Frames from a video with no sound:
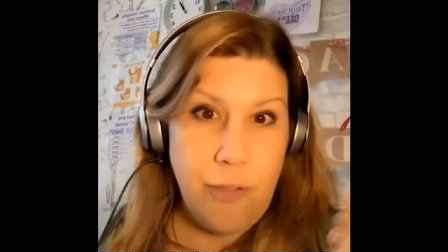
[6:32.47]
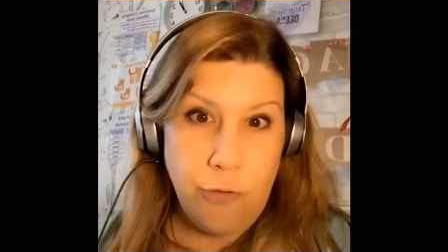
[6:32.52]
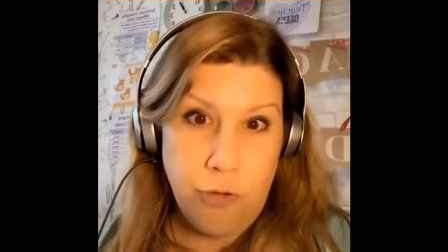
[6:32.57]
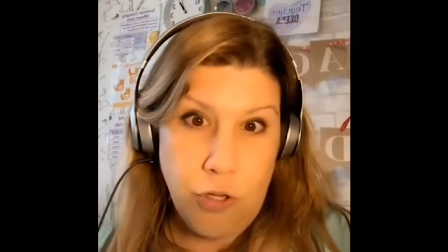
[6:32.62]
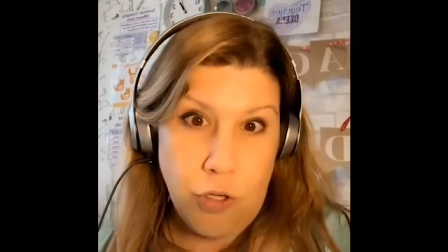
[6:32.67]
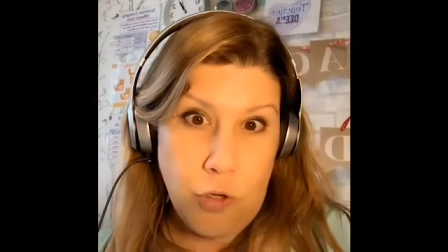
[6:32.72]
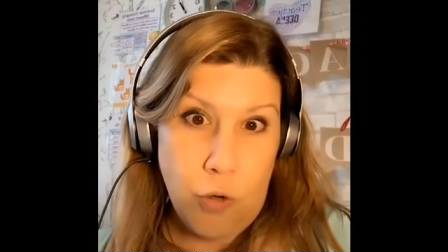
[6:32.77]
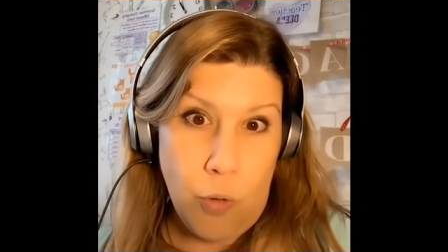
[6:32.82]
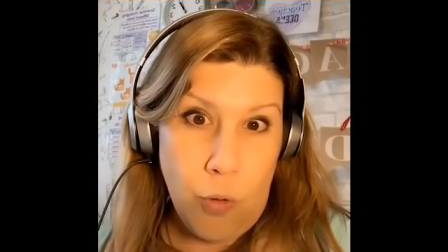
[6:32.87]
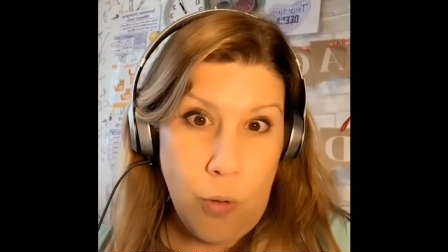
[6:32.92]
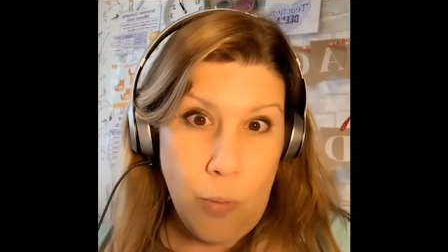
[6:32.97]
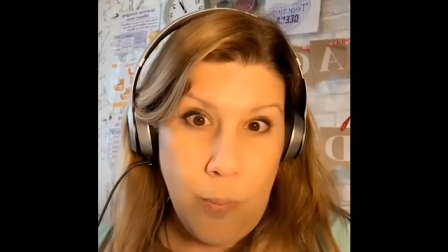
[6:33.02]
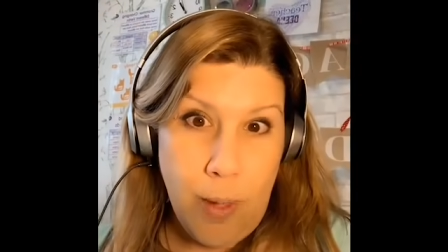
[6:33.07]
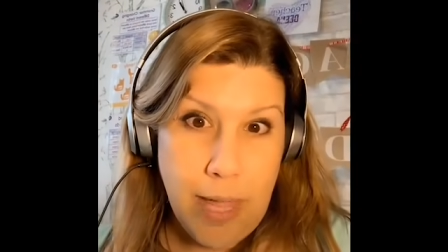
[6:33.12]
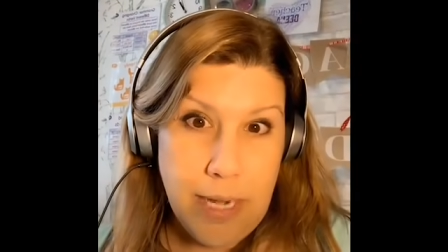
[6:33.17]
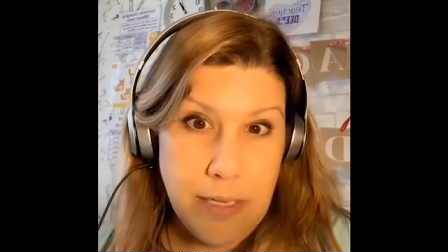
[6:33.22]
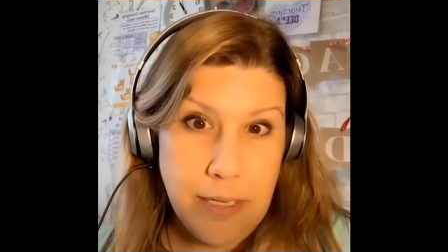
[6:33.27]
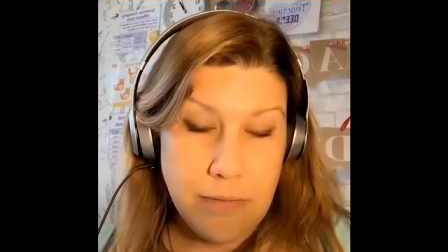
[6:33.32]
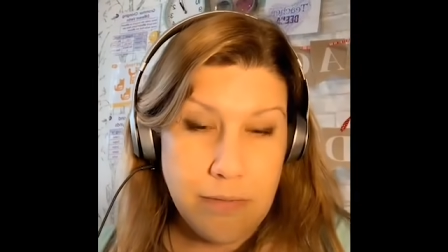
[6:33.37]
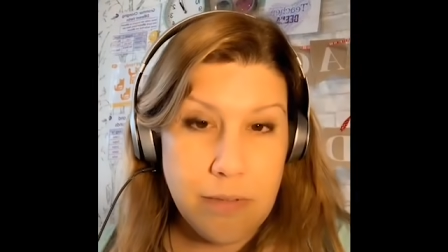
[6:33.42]
There's a girl
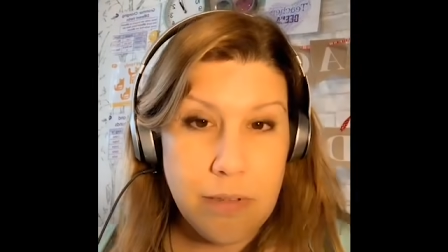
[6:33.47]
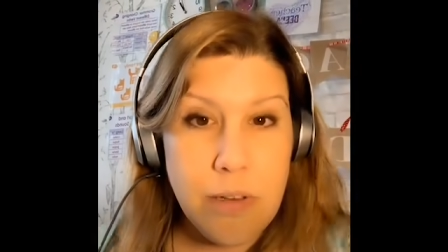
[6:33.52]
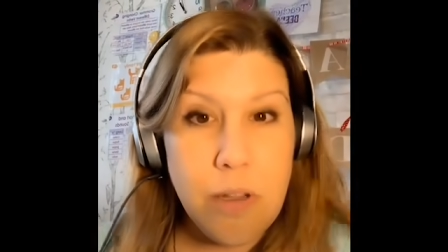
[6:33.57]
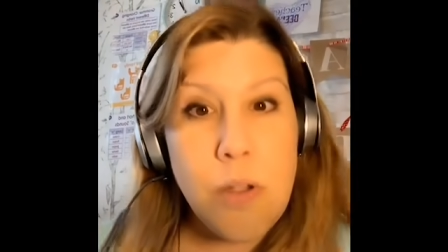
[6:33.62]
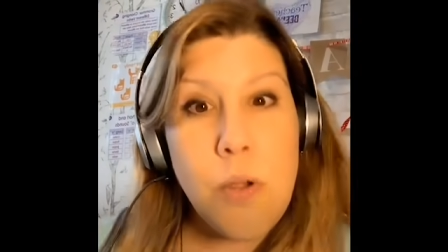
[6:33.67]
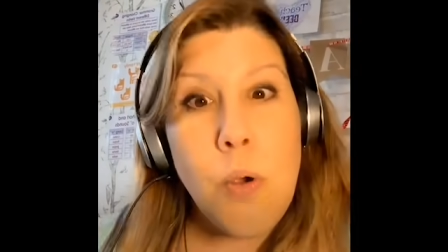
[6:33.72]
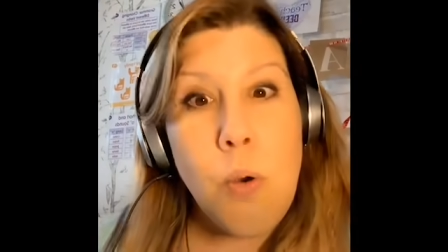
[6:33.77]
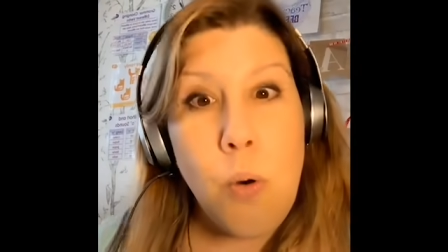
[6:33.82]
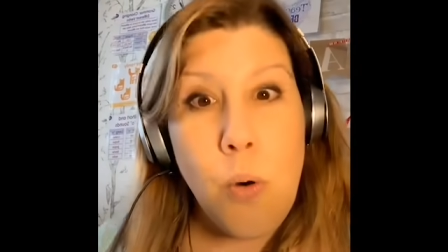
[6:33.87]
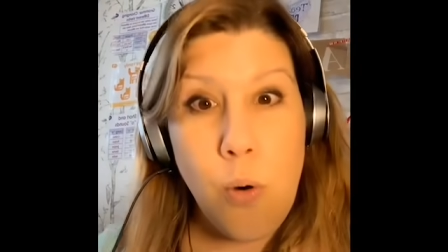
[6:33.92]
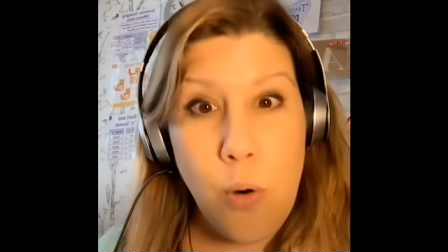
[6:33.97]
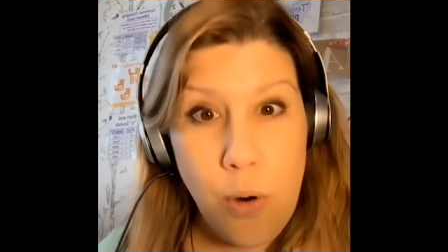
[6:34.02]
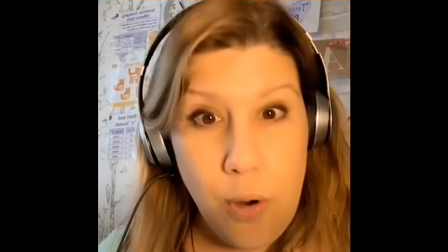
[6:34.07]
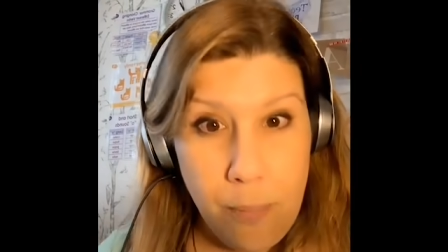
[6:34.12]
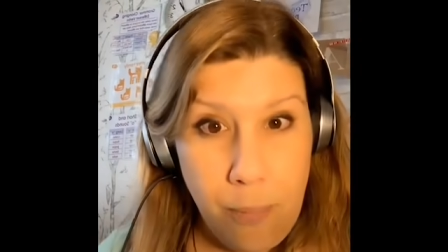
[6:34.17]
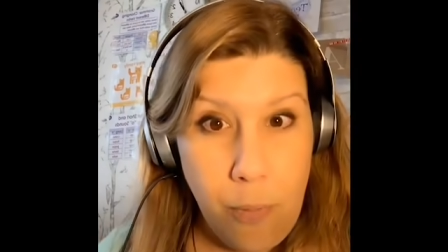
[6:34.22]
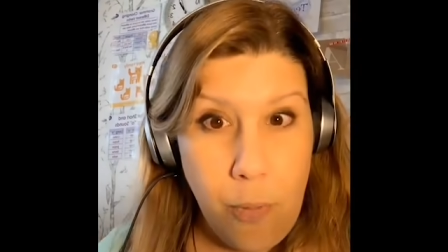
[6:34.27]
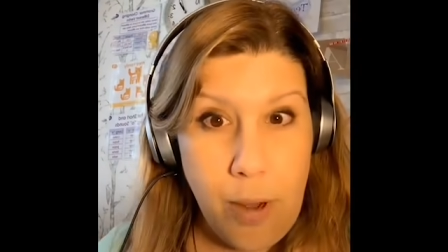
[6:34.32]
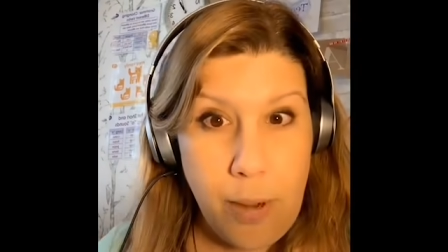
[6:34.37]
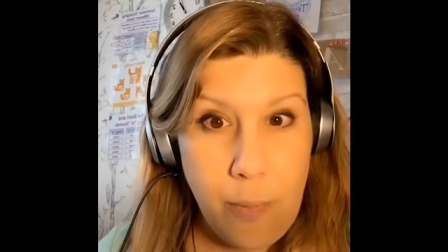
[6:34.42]
one or
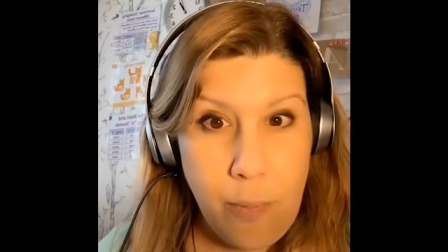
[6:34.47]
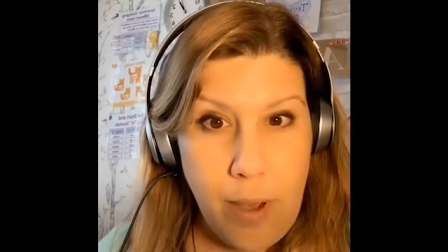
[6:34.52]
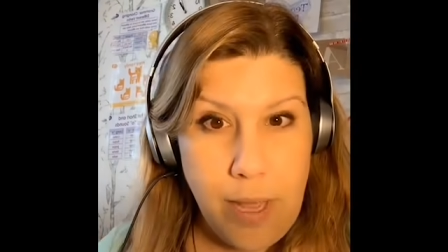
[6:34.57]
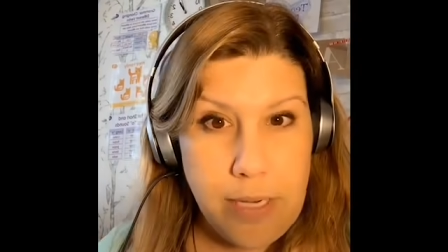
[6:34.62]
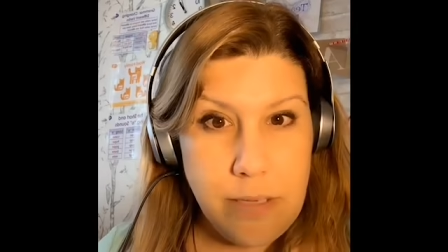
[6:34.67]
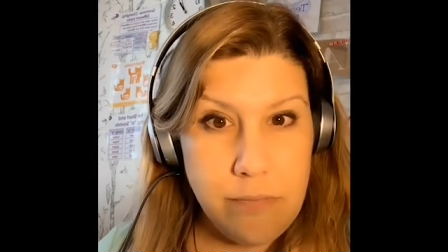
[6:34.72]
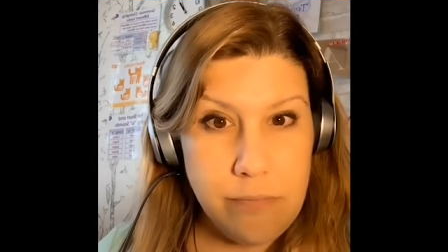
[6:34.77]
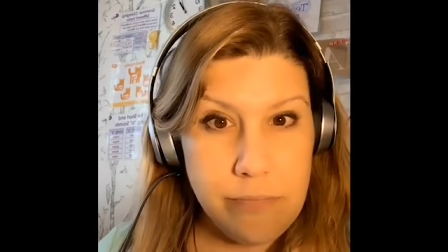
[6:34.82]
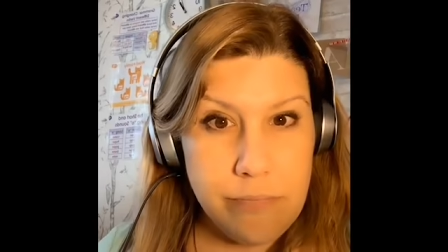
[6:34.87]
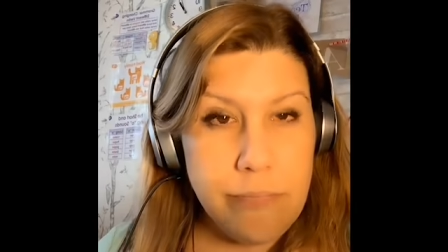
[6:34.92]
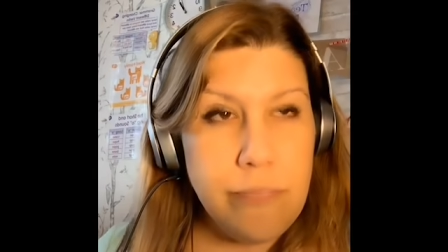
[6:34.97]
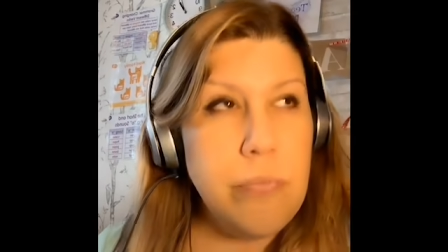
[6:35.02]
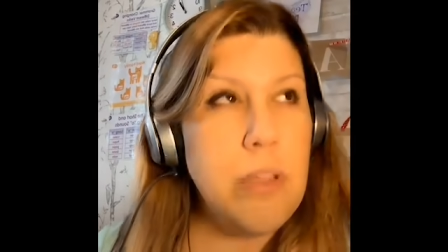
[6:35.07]
a boy one.